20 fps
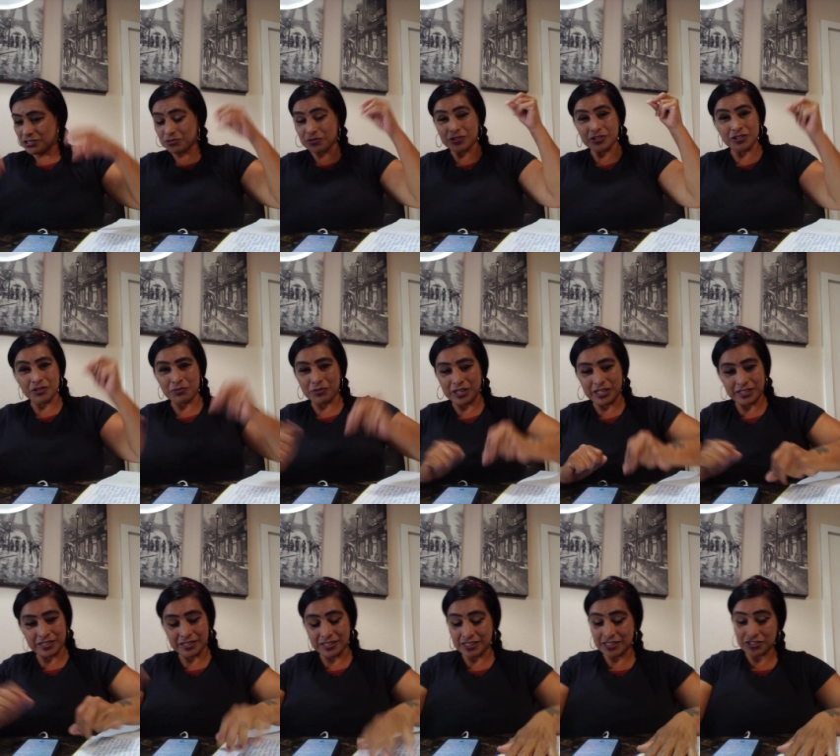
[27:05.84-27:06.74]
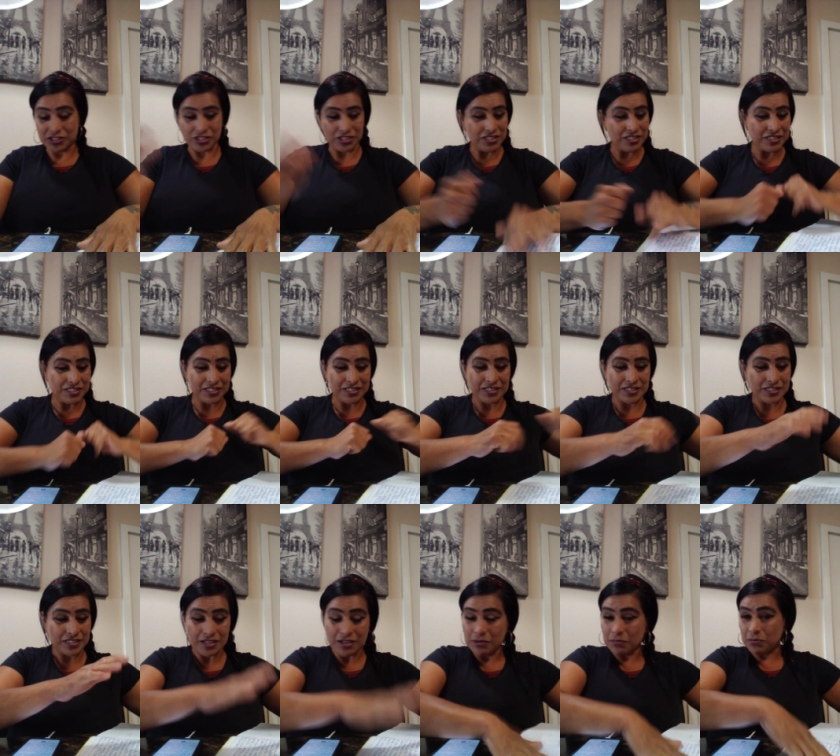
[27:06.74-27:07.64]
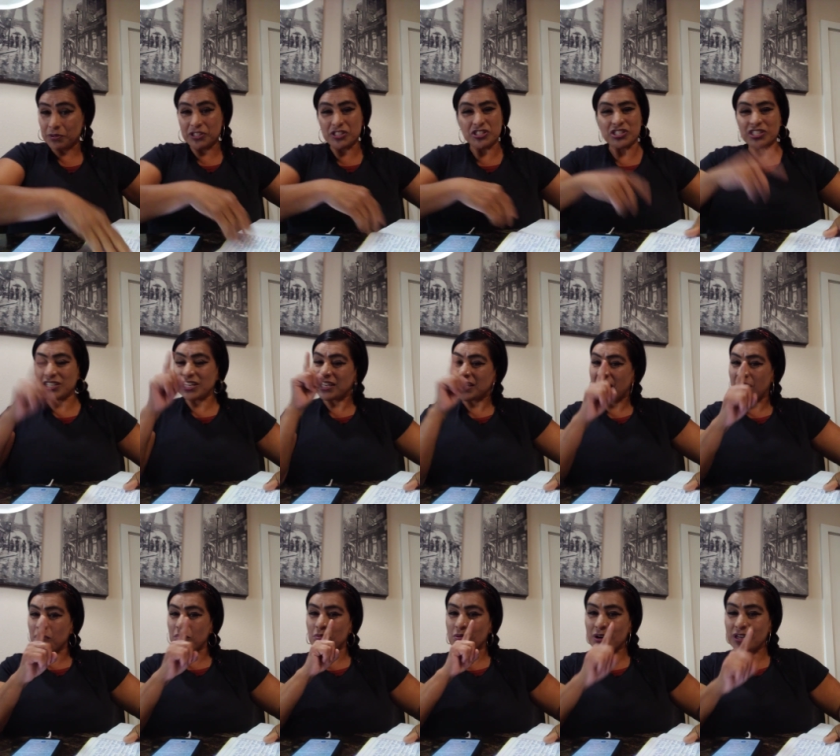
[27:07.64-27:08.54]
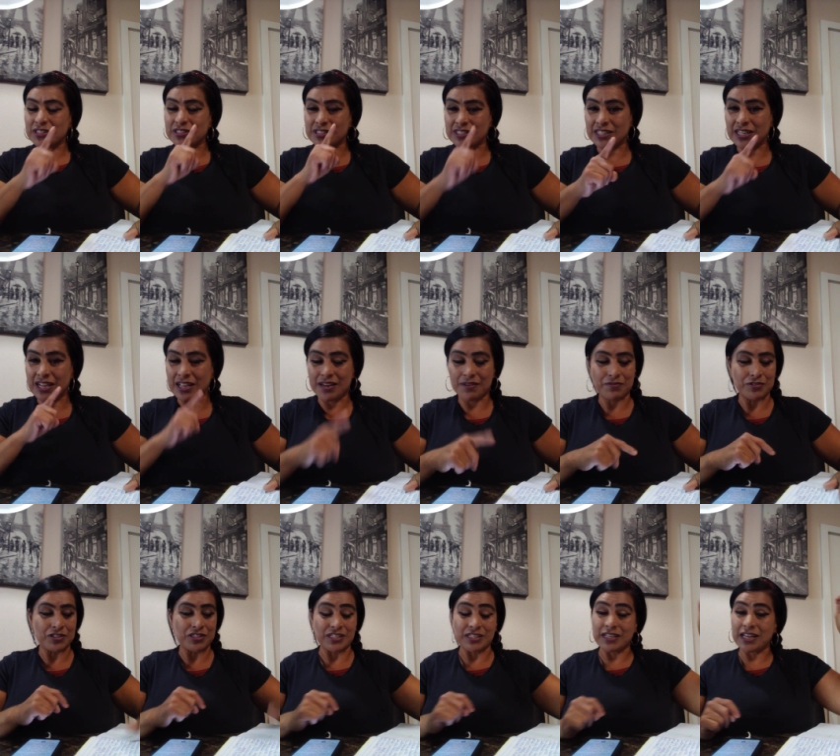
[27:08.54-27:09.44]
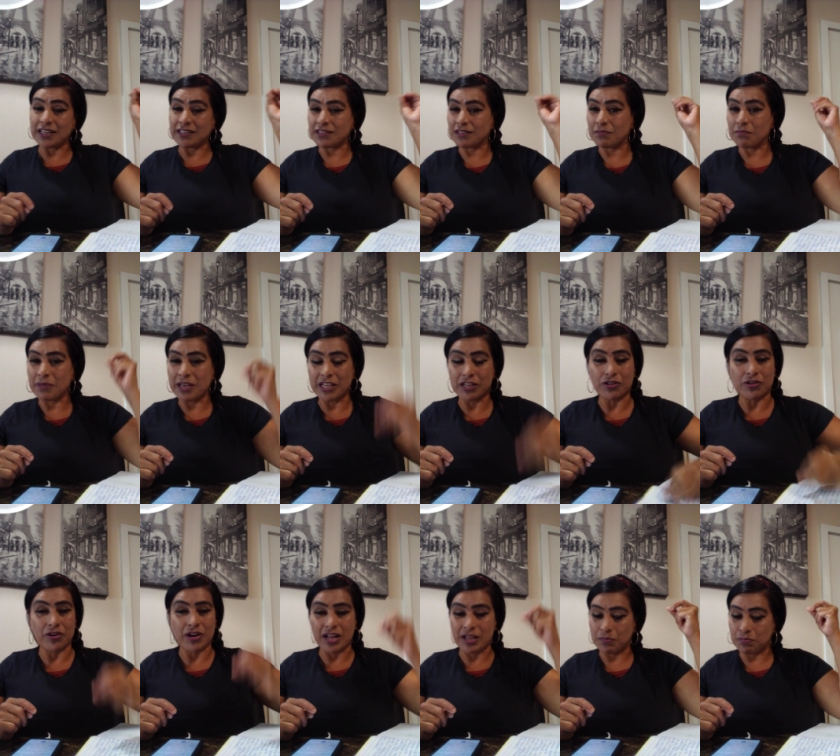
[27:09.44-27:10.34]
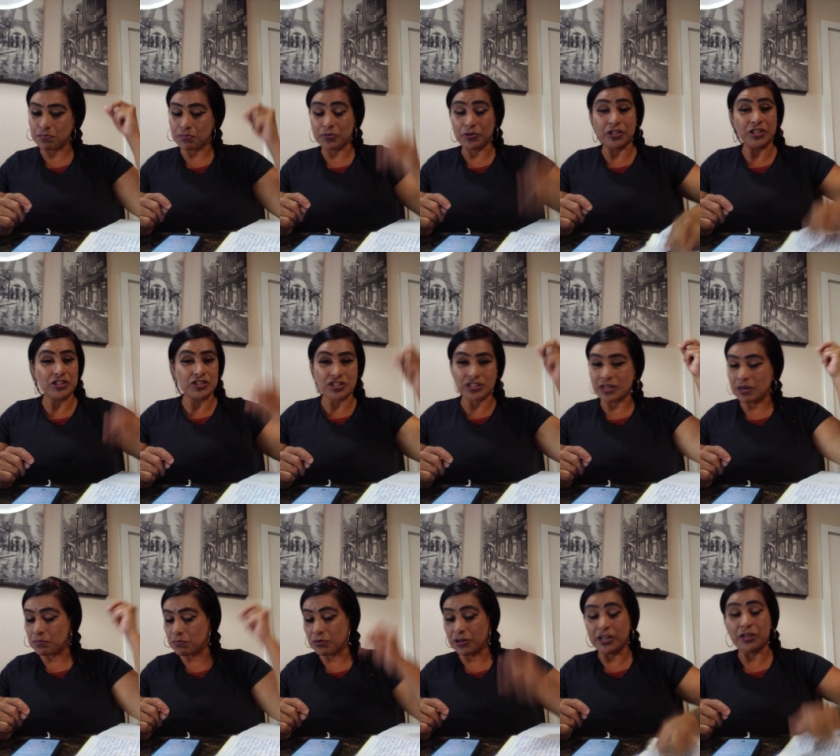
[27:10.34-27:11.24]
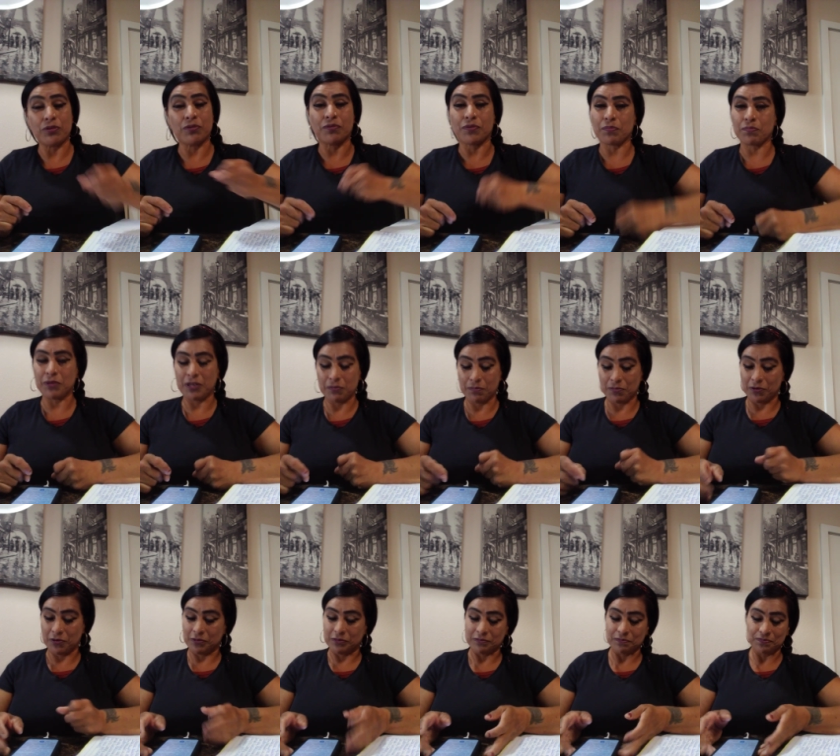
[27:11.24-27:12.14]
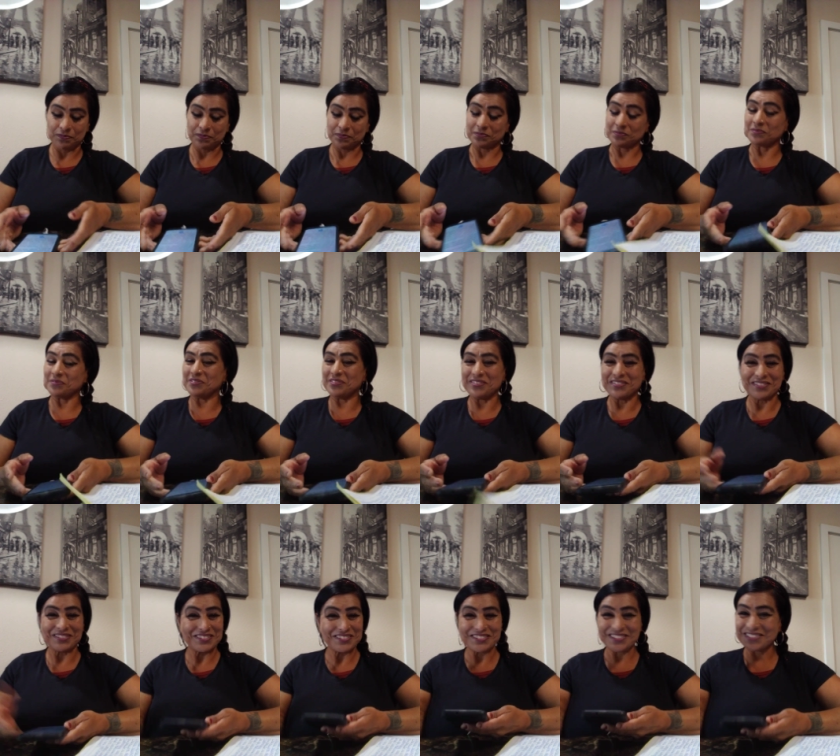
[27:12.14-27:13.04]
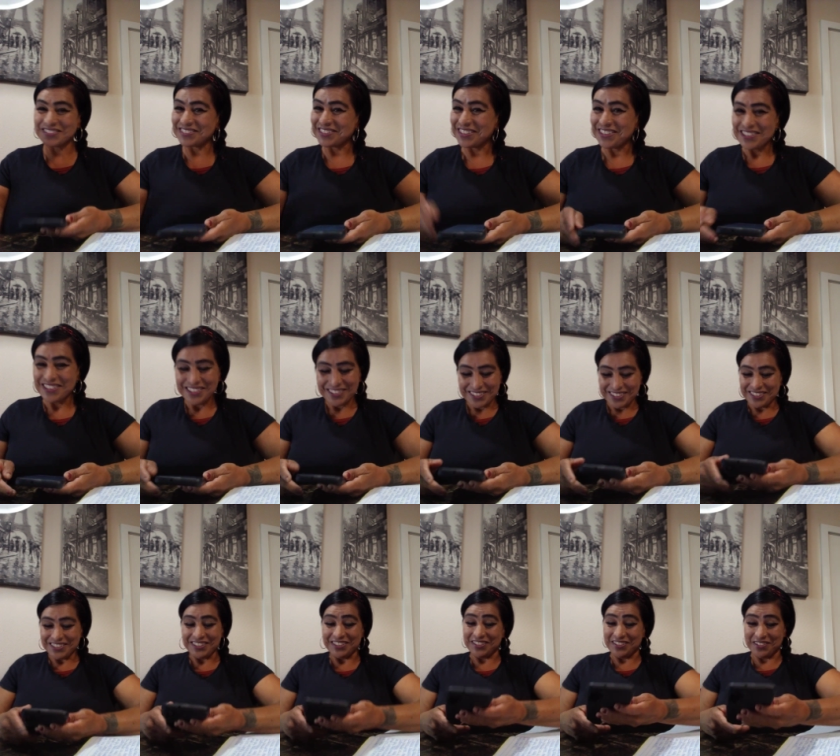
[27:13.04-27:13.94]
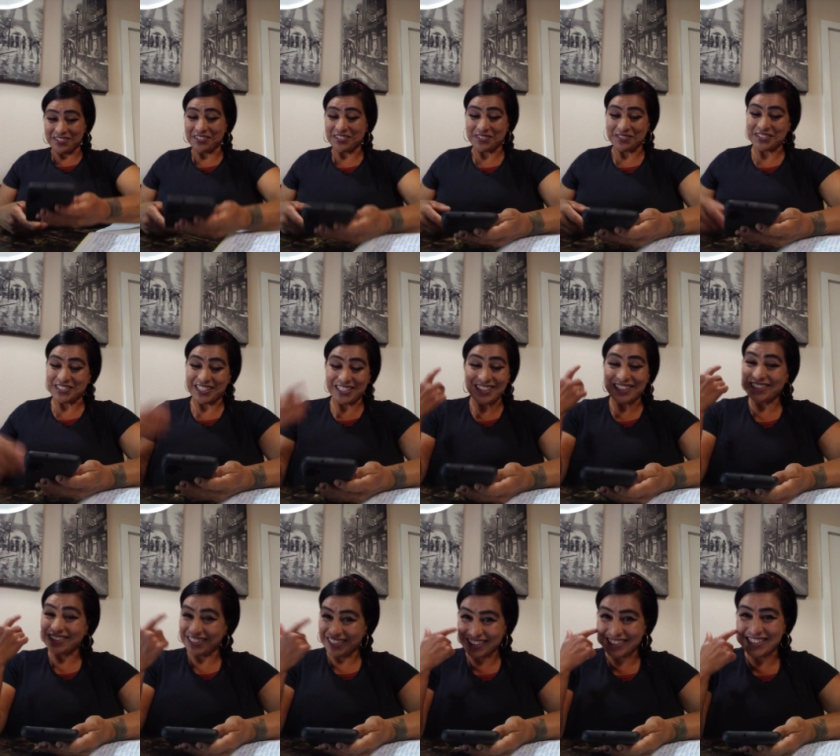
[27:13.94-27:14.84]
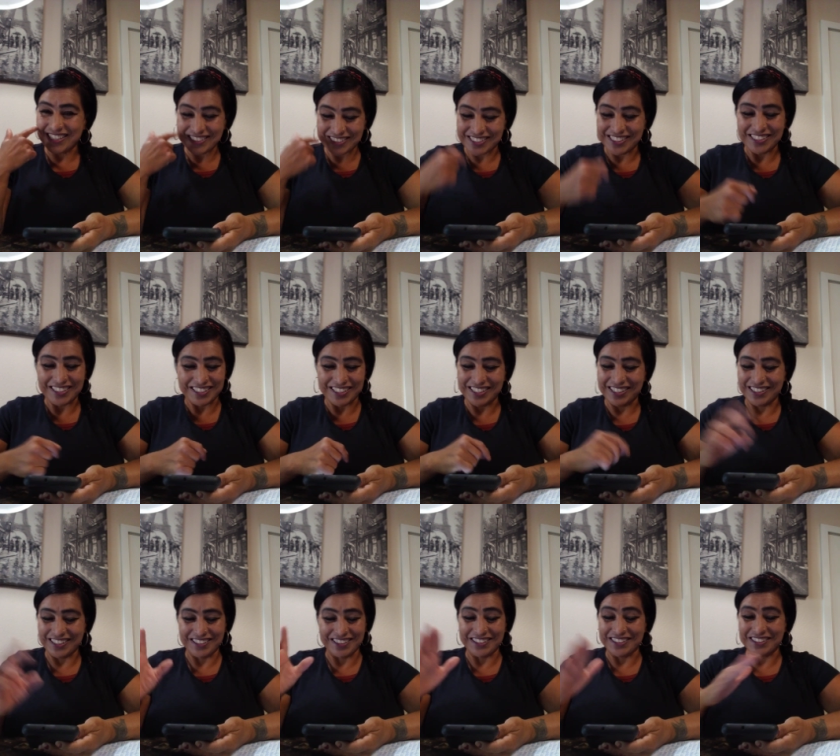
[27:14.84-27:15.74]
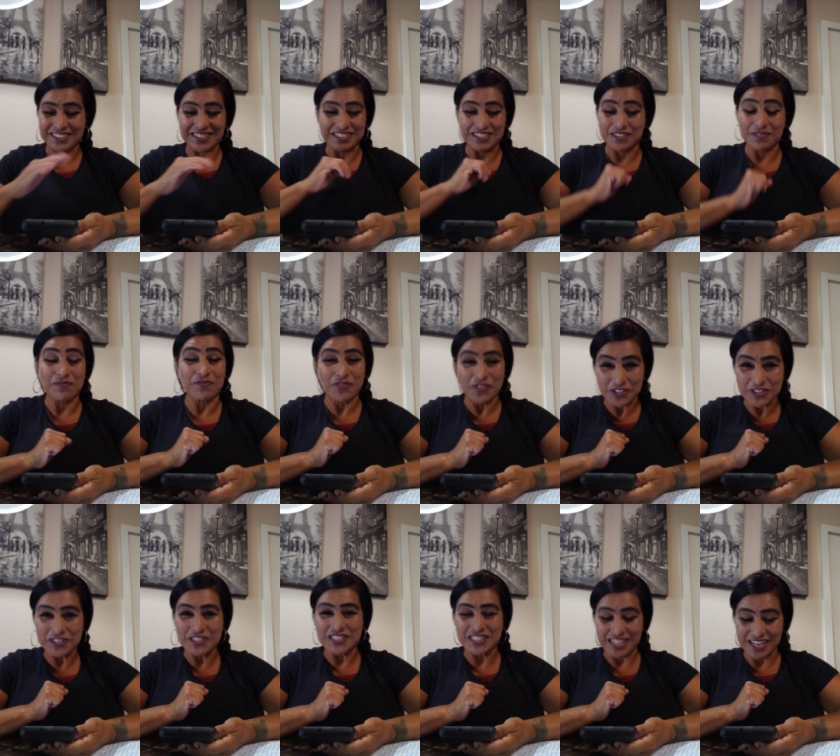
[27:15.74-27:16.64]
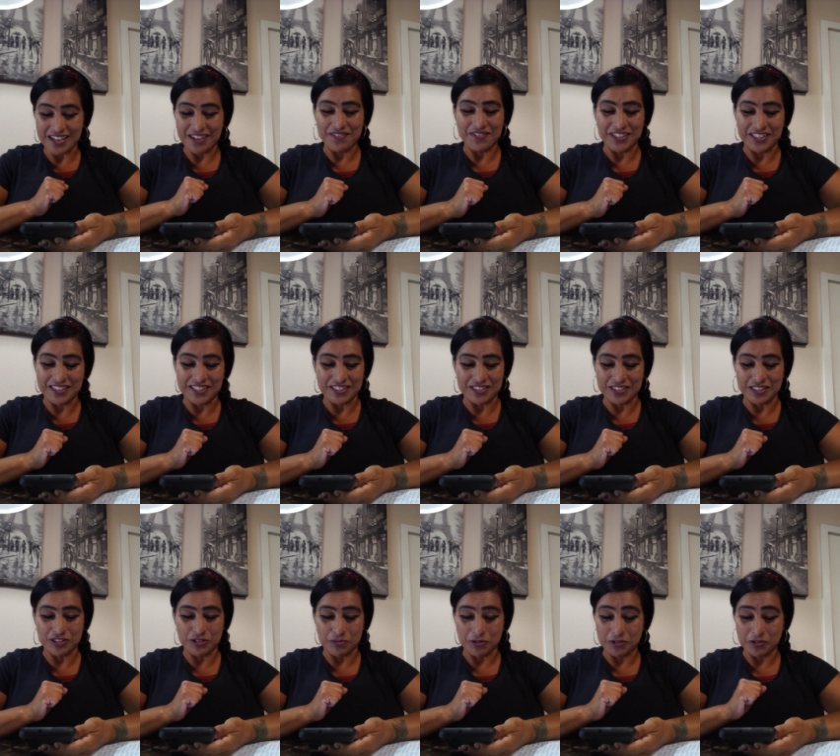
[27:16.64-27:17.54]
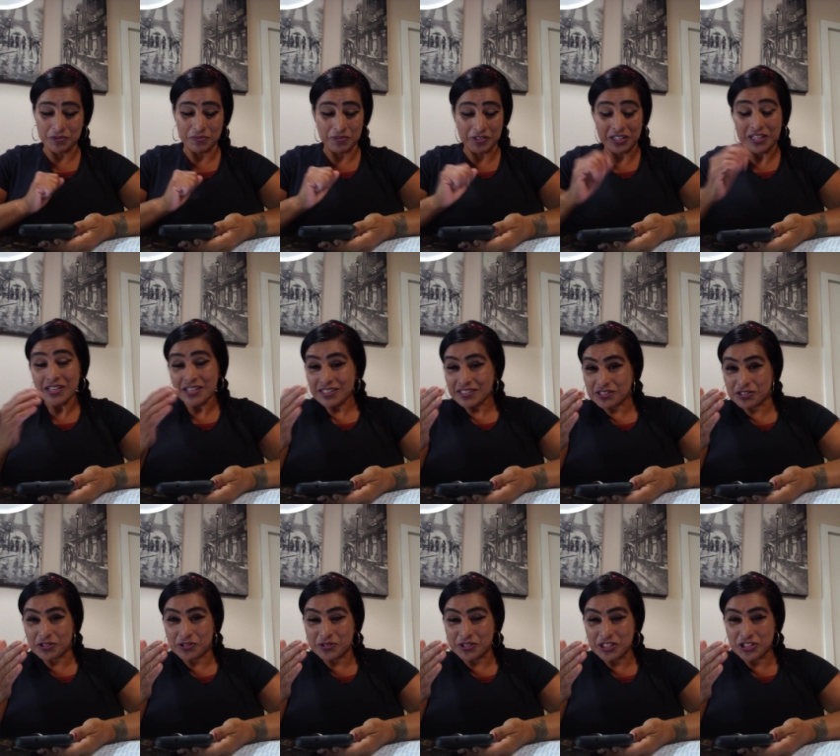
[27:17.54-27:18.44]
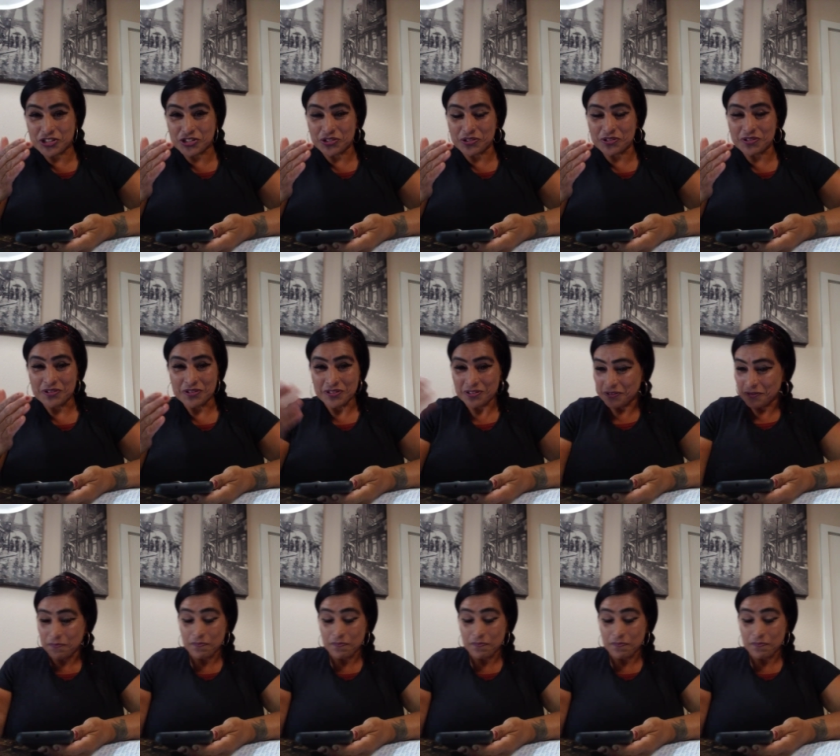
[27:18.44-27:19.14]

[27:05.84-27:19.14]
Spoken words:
doing the awakening, Jesus, preaching. Not once did I ever deny the maker. I preach and I prayed over people. You know what I'm saying? Let that sink in. And this is the first time that this has spoken to me. It's a creature,